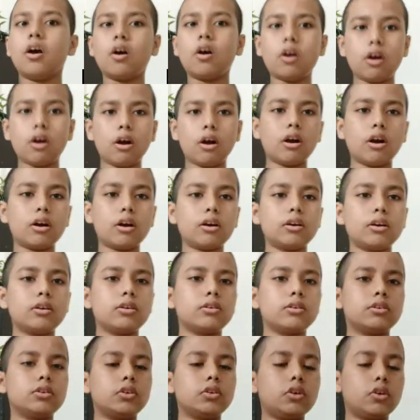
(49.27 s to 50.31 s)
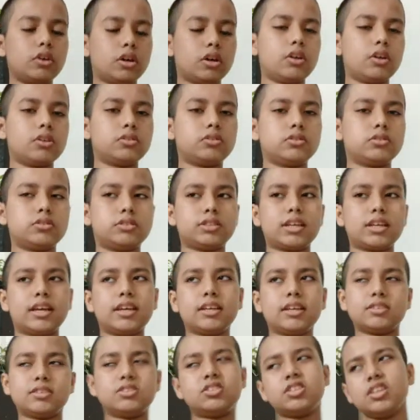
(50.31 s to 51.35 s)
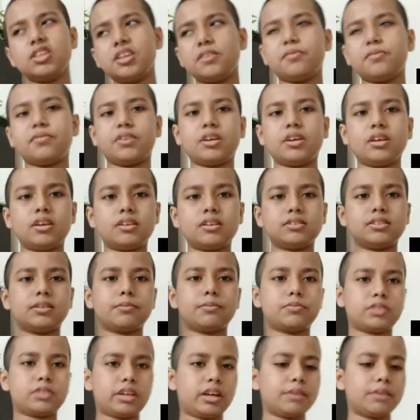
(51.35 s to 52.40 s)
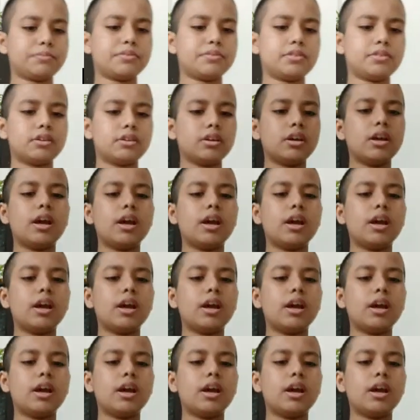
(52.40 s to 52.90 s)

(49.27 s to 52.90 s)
or you can also say TV sometimes.